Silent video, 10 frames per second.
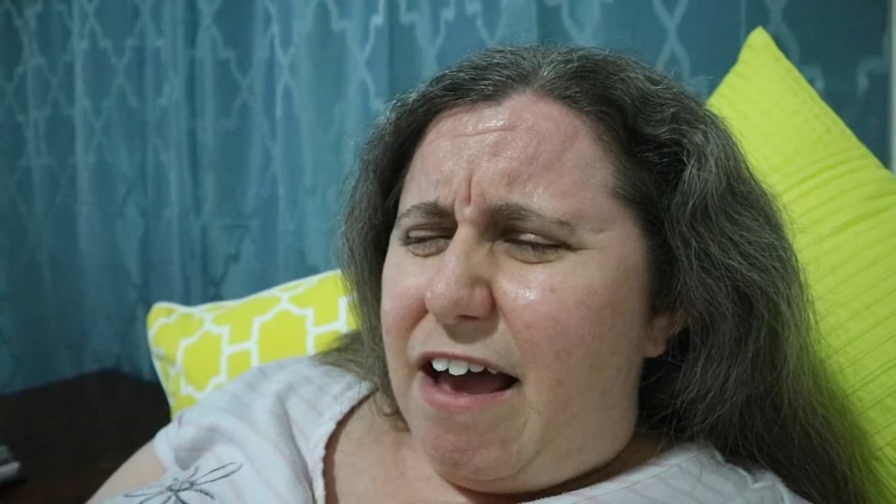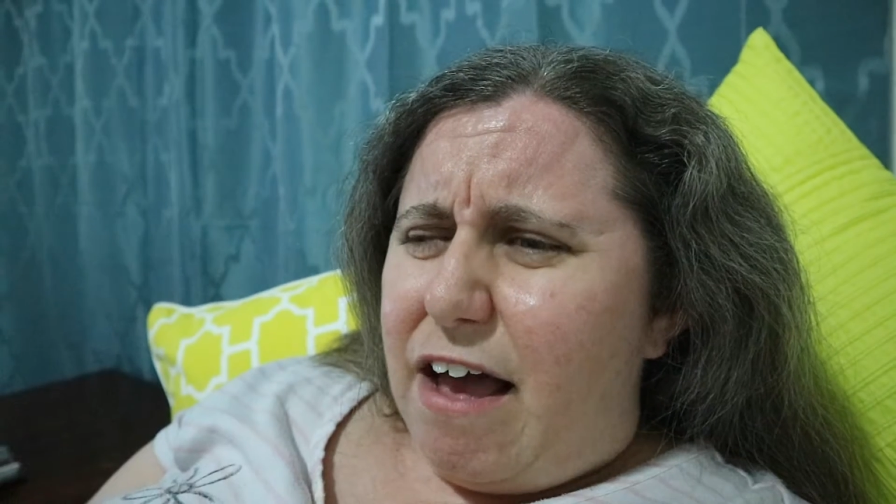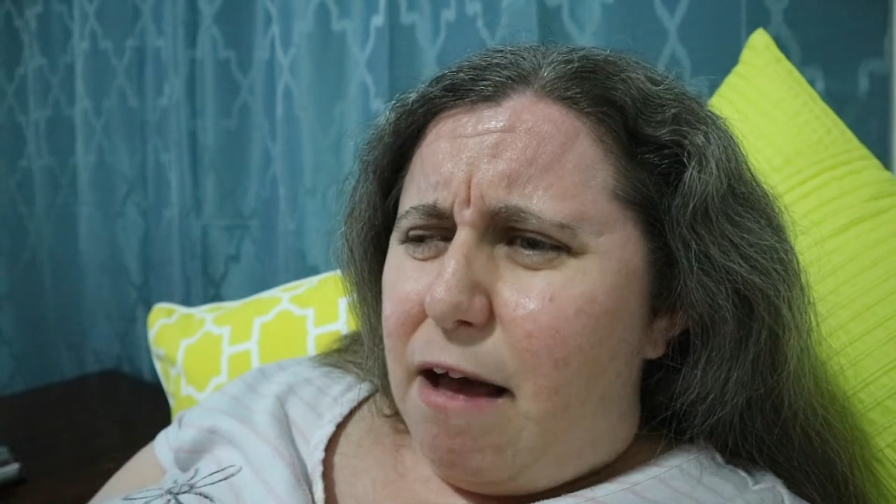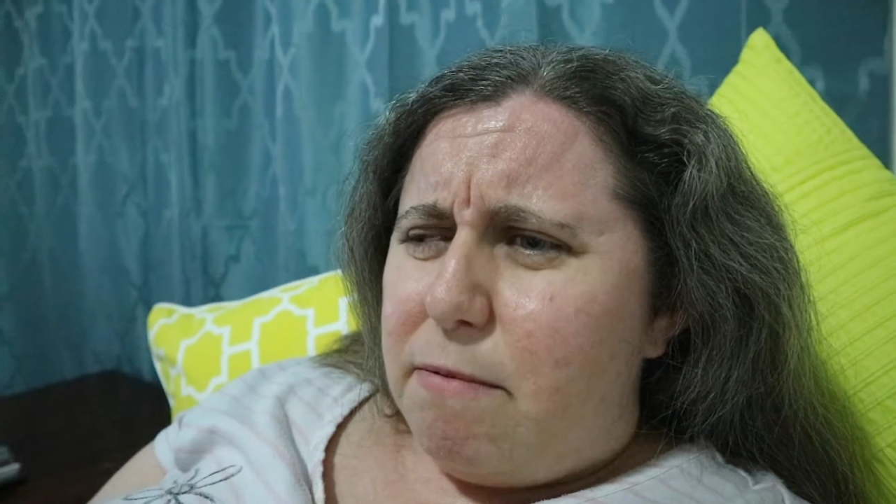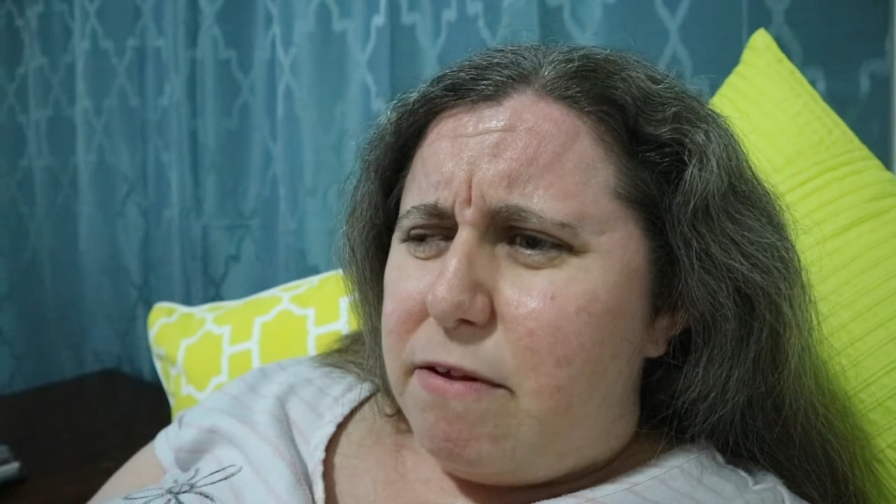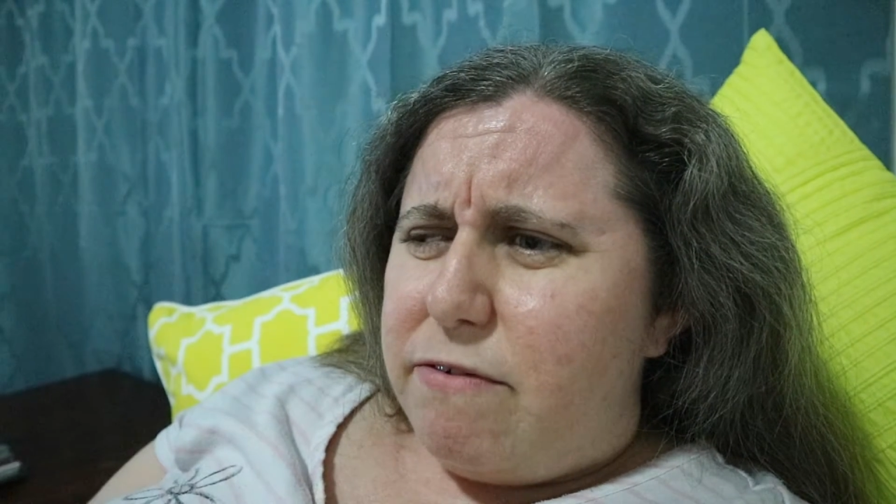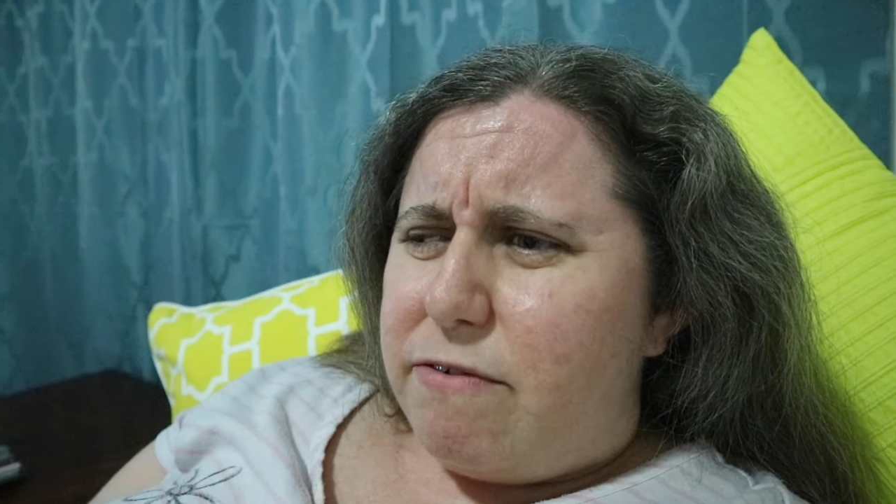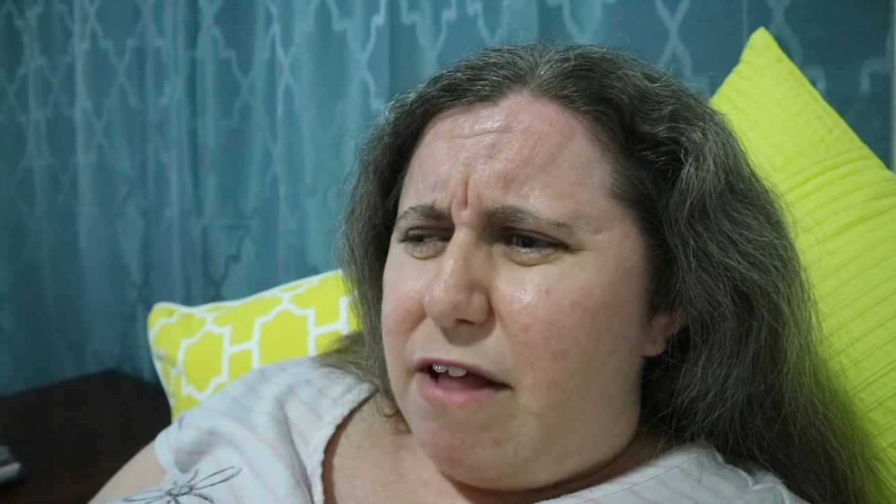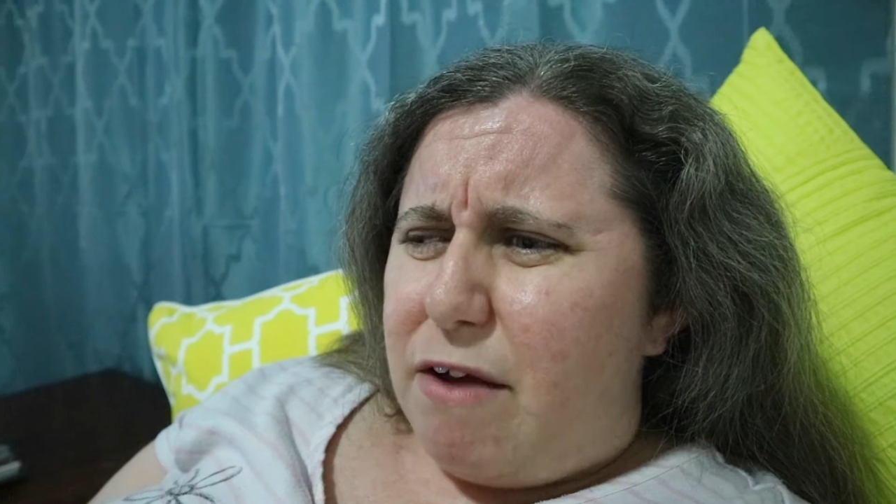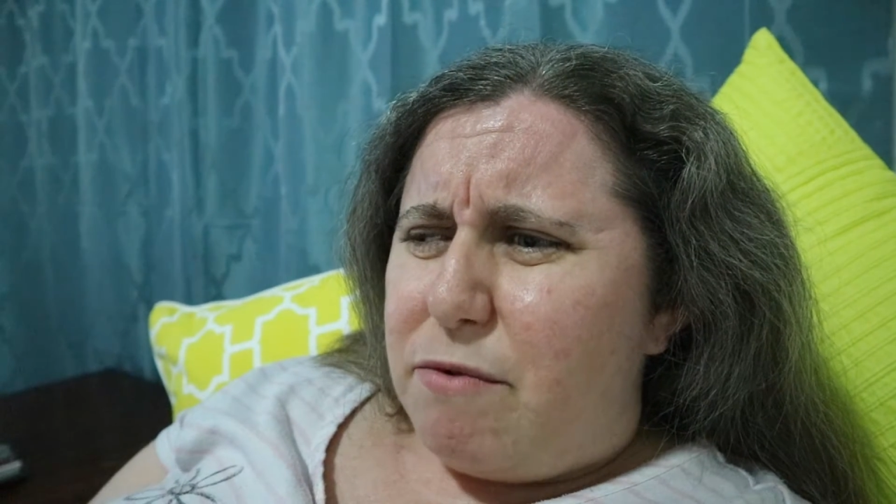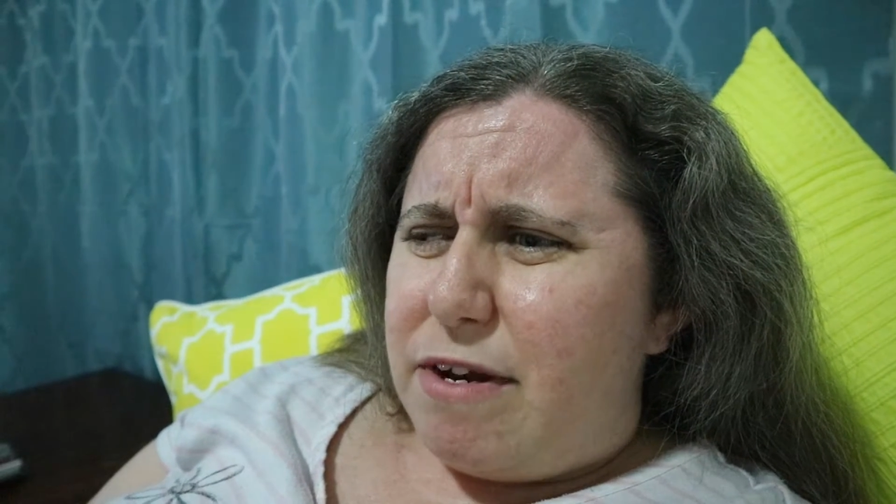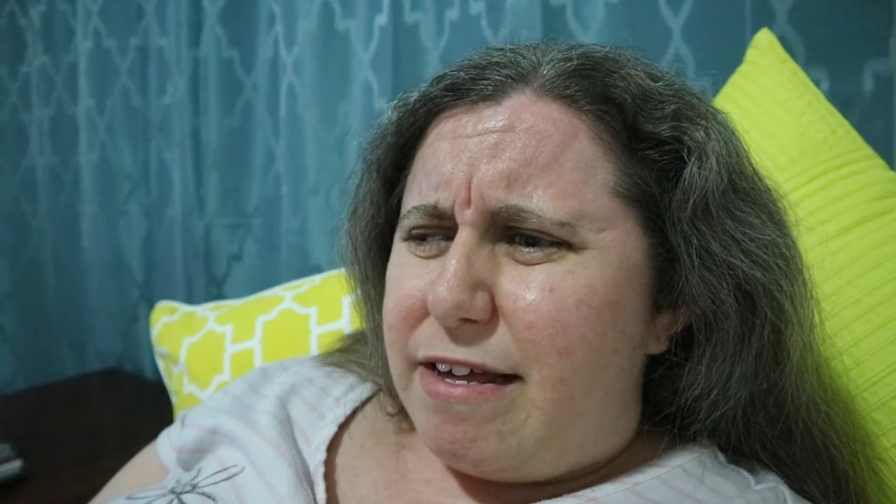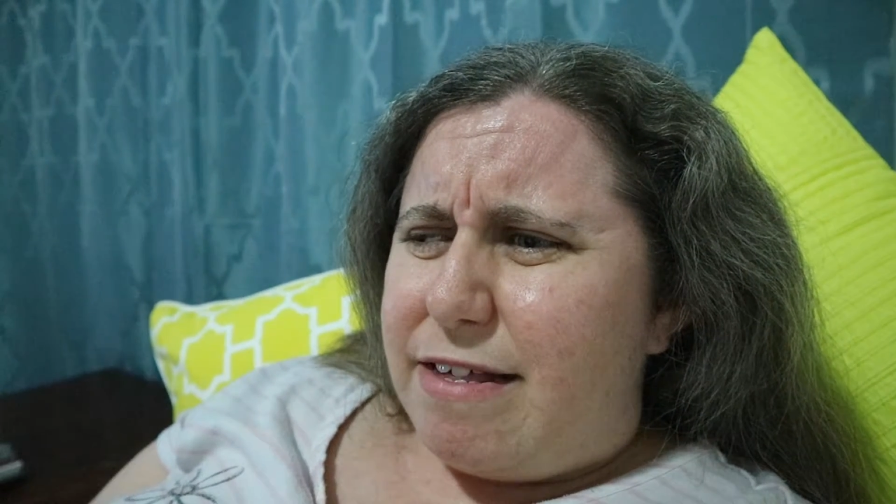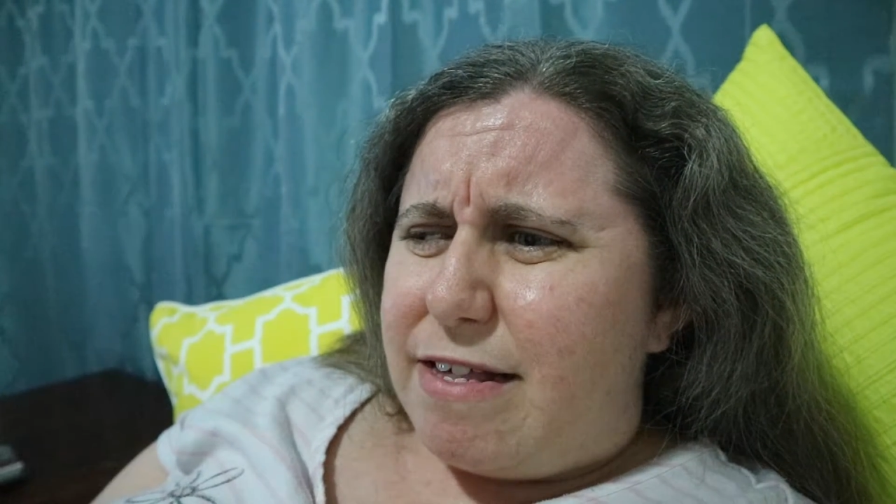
a couple of like really